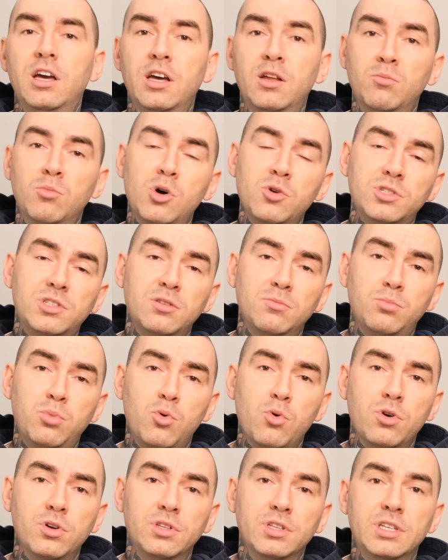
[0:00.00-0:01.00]
And most
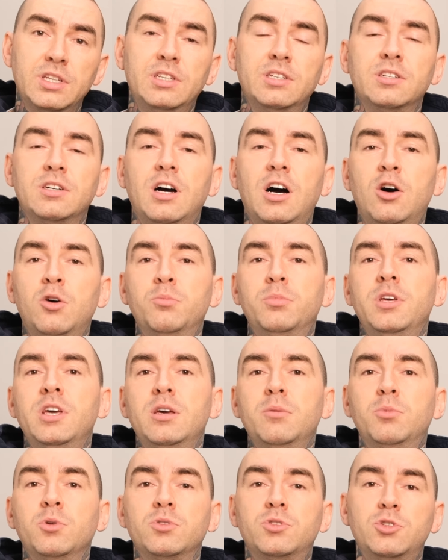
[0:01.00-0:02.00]
importantly, I'll be
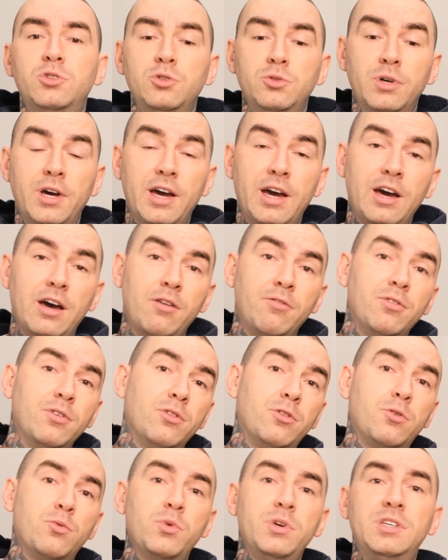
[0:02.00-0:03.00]
able to have
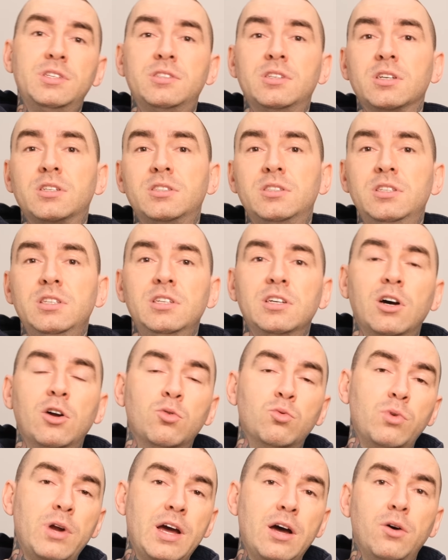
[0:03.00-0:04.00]
360
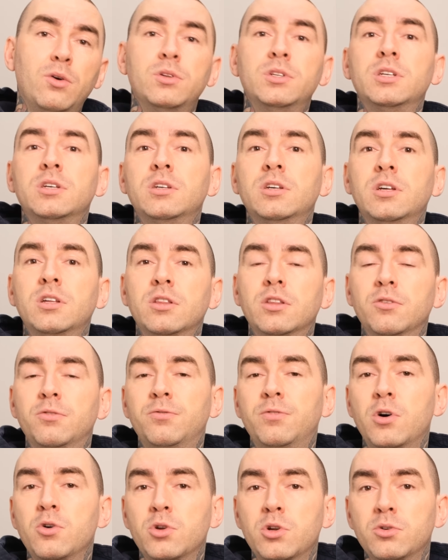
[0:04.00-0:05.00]
around the
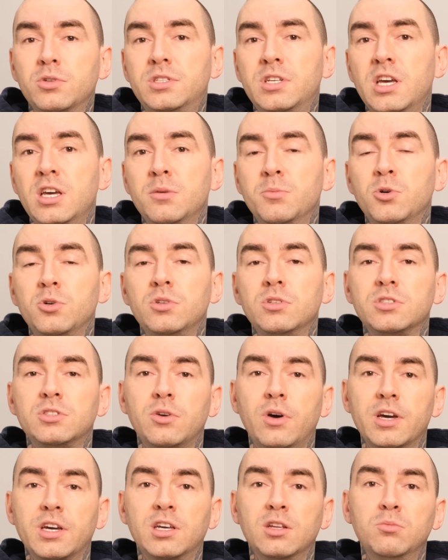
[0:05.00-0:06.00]
photo table so
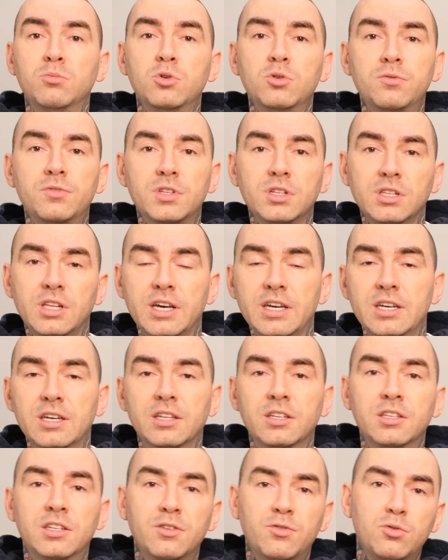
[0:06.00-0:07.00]
I can move the light
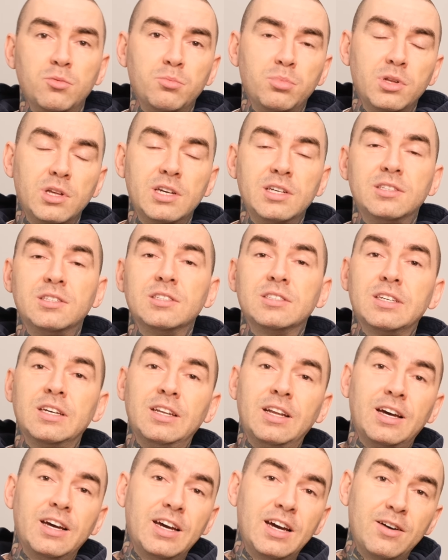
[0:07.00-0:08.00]
in different places and
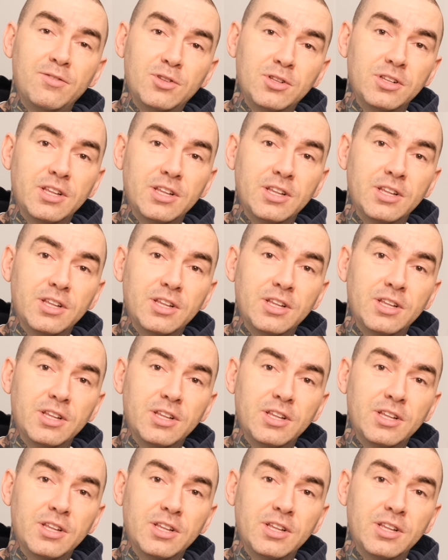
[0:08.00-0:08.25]
not have the